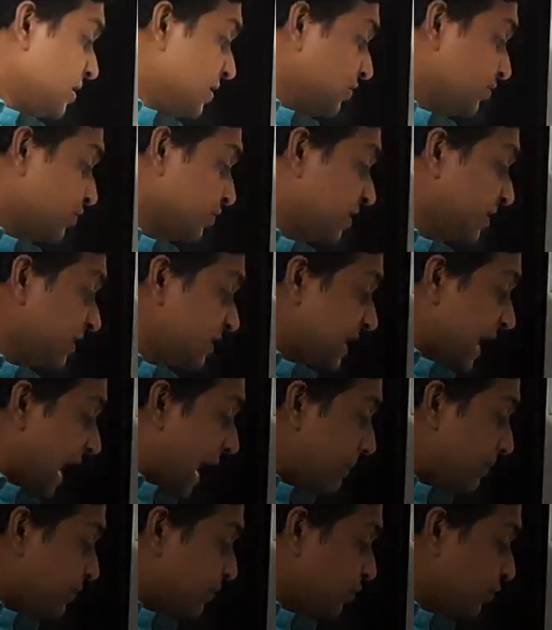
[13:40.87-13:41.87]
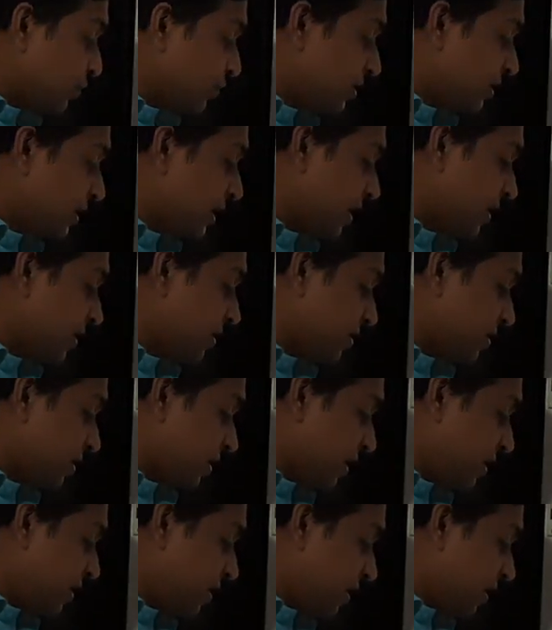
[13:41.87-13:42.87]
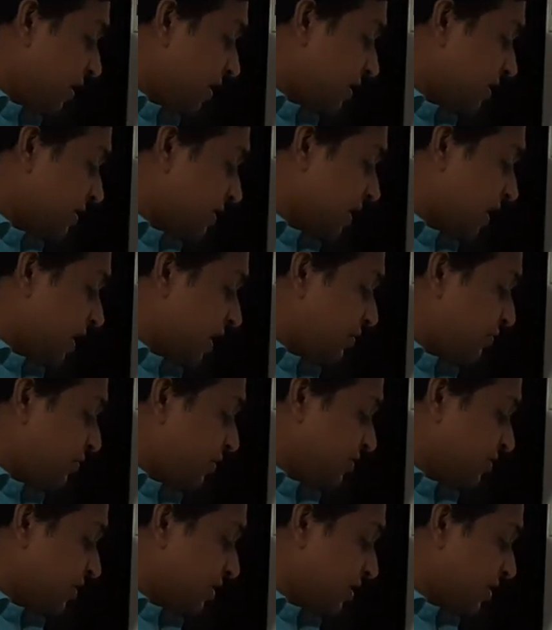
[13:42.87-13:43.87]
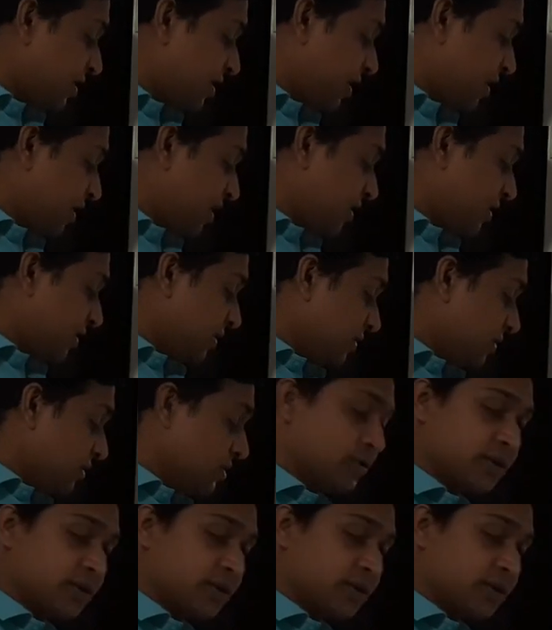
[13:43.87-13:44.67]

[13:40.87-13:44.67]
So this absolute error in each individual reading.